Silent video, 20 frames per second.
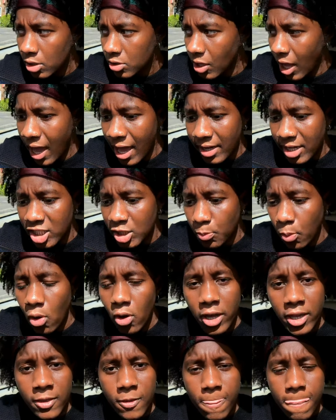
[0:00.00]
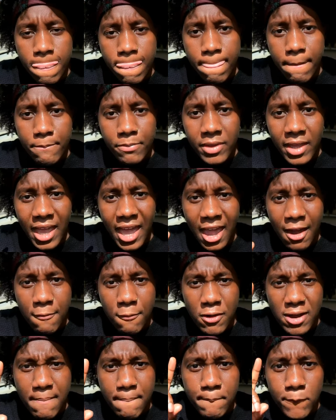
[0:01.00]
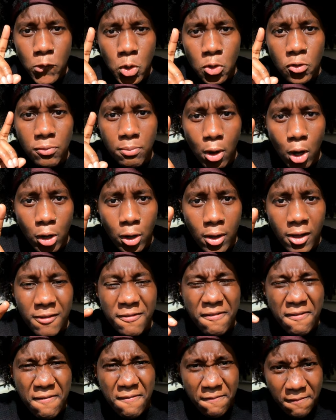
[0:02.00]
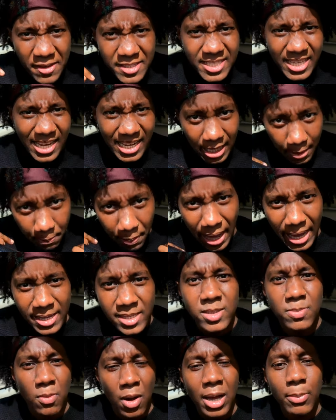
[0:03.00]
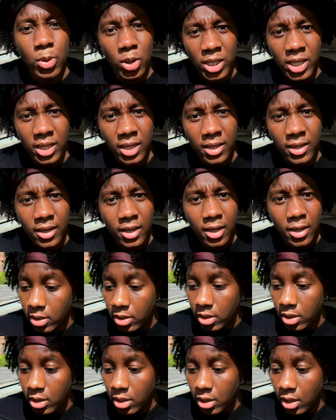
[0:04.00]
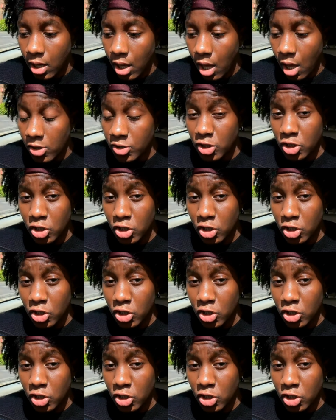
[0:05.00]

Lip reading: at this point, every movement physically pained my body. I was in